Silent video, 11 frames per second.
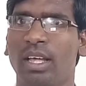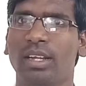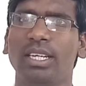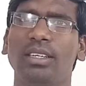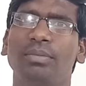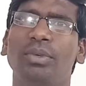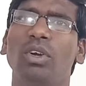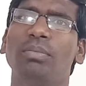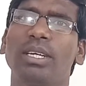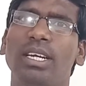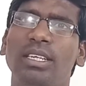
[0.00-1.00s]
Right, a few
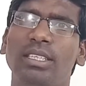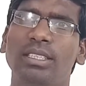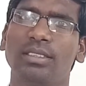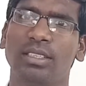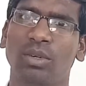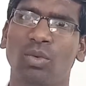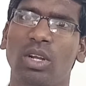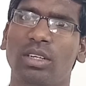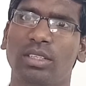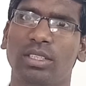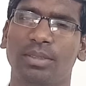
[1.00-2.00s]
of the countries in the
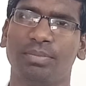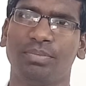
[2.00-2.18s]
world